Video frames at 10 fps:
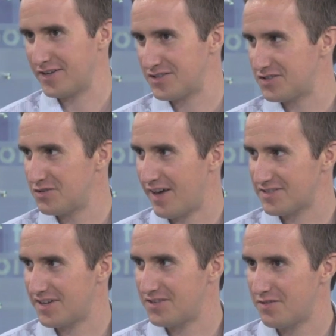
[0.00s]
crisis, two
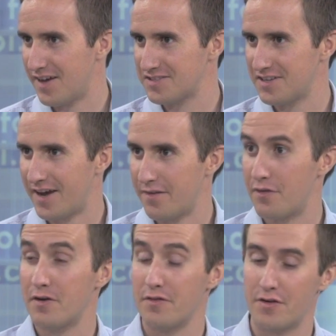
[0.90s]
thousand eight, two thousand nine,
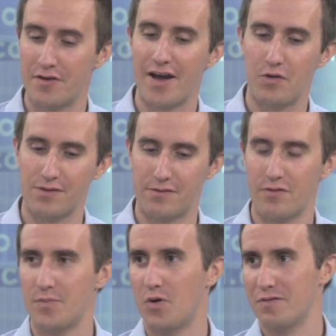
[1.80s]
they're, they're not going
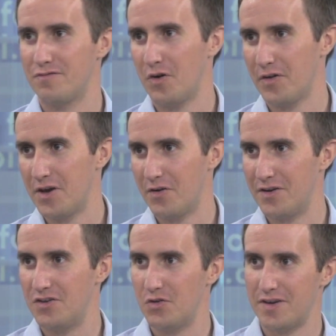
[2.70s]
through their portfolio
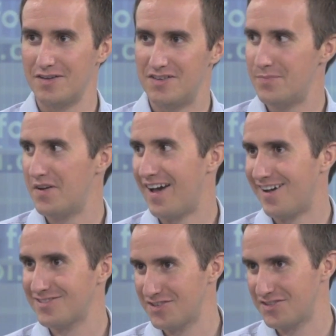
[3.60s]
and doing deep
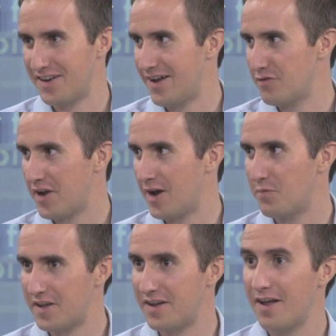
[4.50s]
analysis on every
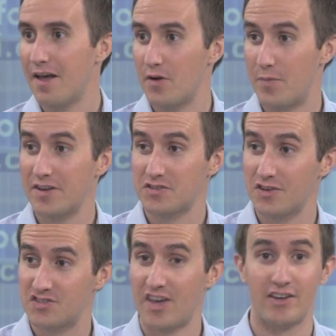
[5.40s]
company. They're
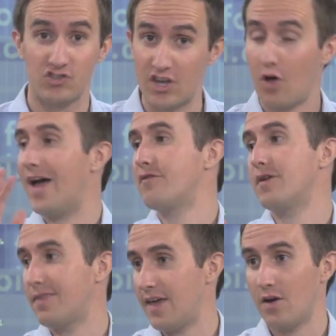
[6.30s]
basically just saying sell
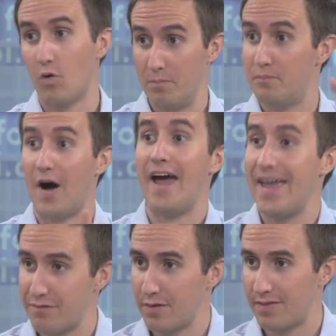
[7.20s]
everything or buy
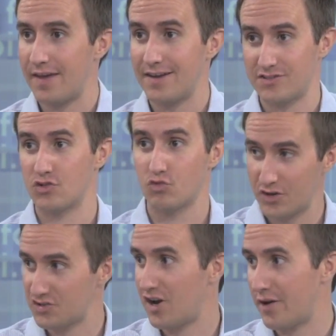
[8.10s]
everything. It's this
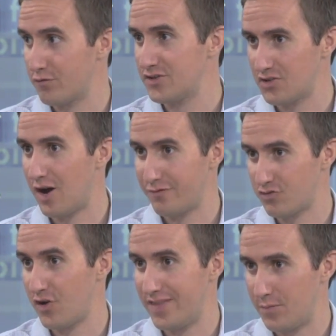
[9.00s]
risk on, risk off
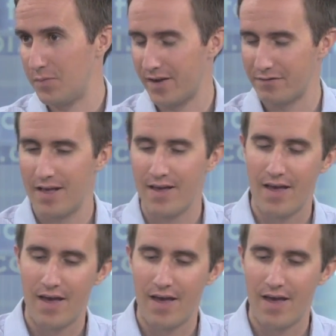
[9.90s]
trade that people have.